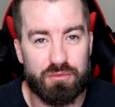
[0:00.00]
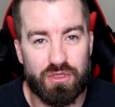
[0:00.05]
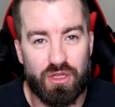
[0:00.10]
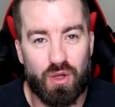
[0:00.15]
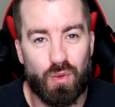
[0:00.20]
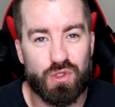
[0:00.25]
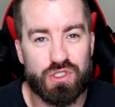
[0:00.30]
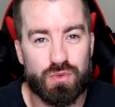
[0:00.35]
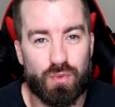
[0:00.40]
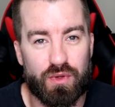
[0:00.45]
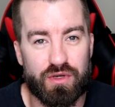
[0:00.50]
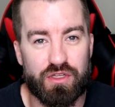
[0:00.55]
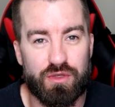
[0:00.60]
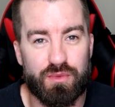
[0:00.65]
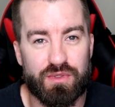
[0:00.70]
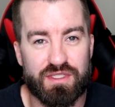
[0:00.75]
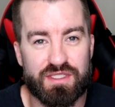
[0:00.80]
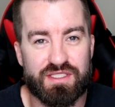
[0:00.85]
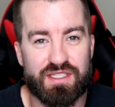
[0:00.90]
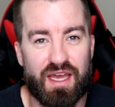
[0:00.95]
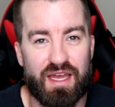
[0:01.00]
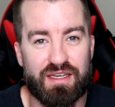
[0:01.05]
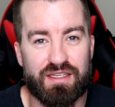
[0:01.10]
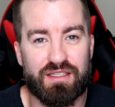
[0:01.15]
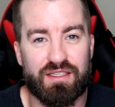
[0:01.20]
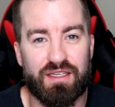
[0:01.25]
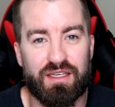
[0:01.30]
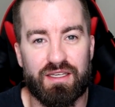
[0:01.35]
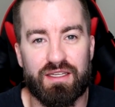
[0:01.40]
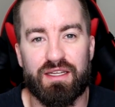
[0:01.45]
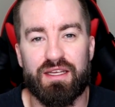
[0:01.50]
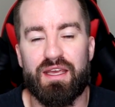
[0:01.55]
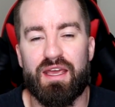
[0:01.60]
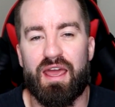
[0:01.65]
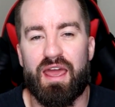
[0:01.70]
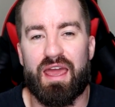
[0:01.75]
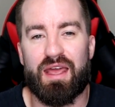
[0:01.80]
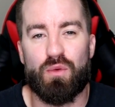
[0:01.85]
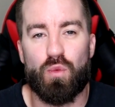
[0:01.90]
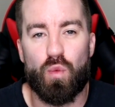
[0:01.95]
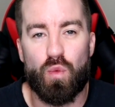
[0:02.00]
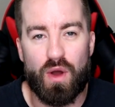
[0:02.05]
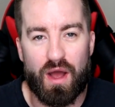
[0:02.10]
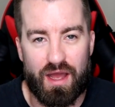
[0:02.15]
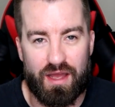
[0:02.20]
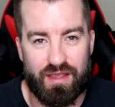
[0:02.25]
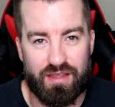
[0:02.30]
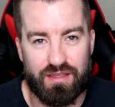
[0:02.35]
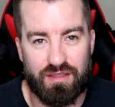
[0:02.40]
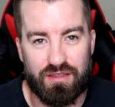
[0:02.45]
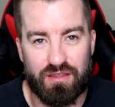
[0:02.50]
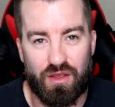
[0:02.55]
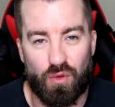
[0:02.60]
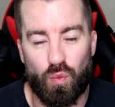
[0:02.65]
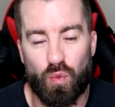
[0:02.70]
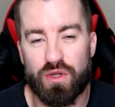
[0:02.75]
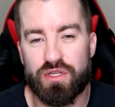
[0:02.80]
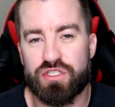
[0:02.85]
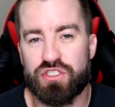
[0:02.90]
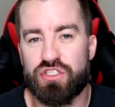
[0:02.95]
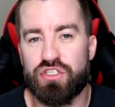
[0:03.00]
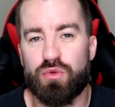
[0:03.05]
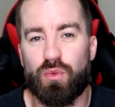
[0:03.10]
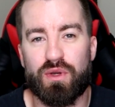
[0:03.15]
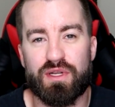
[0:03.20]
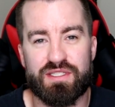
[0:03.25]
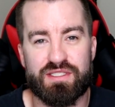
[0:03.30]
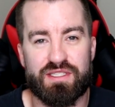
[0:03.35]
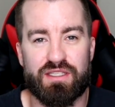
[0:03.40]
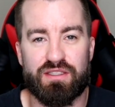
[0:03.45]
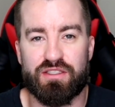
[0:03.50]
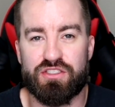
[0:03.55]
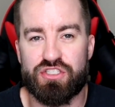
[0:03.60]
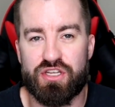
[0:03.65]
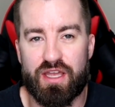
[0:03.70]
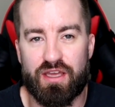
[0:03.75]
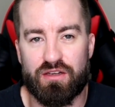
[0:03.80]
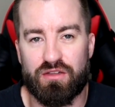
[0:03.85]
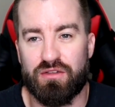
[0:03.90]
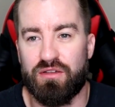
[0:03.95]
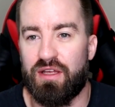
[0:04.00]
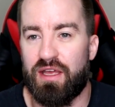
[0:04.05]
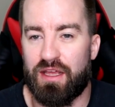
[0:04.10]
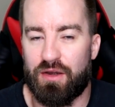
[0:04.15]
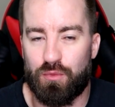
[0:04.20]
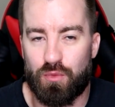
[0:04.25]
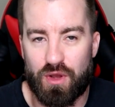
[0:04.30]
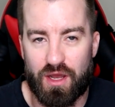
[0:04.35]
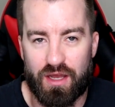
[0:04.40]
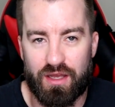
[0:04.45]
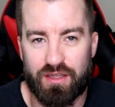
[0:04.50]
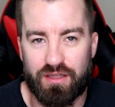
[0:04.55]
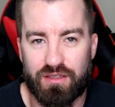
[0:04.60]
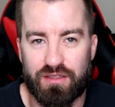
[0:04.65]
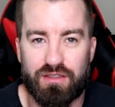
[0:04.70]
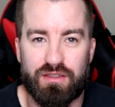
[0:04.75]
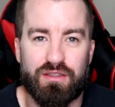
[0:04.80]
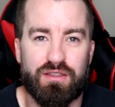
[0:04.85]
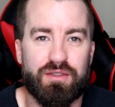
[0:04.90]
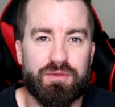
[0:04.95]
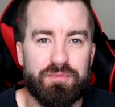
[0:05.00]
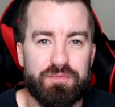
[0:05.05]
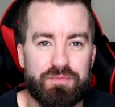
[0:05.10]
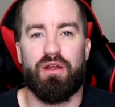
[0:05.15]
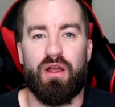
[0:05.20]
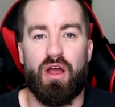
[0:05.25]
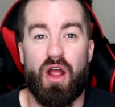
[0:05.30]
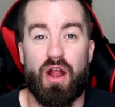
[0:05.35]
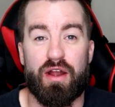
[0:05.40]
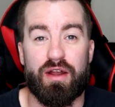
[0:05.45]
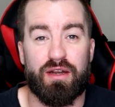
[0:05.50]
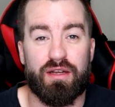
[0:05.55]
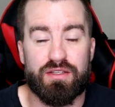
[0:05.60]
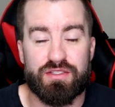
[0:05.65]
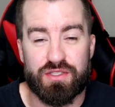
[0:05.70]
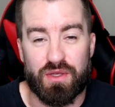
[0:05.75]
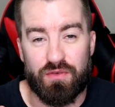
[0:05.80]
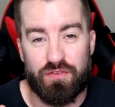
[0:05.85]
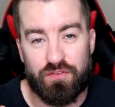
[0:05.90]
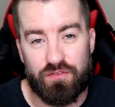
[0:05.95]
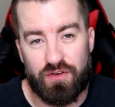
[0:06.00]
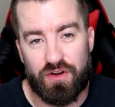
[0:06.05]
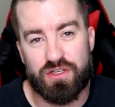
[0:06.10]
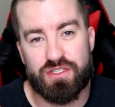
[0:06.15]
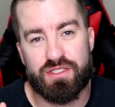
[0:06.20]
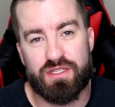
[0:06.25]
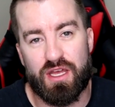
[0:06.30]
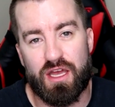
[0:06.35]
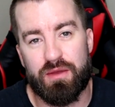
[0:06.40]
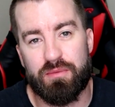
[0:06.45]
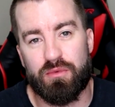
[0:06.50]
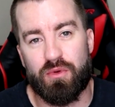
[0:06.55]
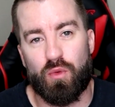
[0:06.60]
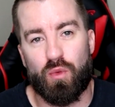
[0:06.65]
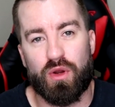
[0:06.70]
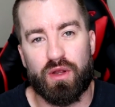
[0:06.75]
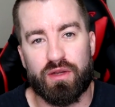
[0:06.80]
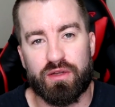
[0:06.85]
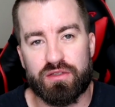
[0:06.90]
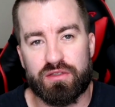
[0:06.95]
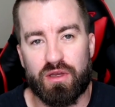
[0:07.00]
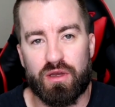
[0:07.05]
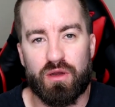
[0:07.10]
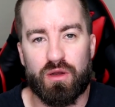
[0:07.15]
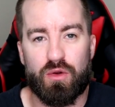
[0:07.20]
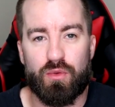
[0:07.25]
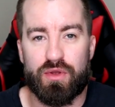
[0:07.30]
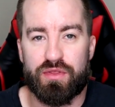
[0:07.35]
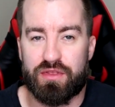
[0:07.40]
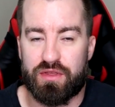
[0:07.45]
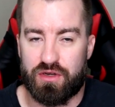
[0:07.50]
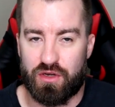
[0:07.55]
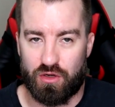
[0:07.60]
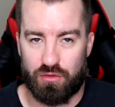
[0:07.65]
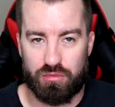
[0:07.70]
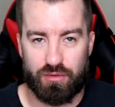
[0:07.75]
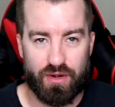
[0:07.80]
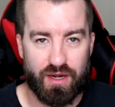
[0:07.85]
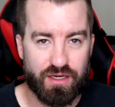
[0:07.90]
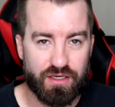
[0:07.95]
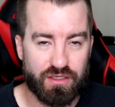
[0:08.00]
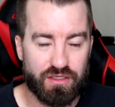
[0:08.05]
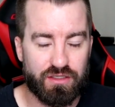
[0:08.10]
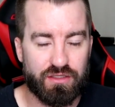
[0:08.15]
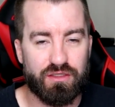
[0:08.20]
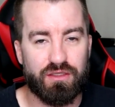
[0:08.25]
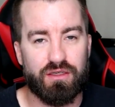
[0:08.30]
below which one you would decide to get and why. Which do you want to see in the channel and why? Alright, so first up, we're going to go with a no-brainer.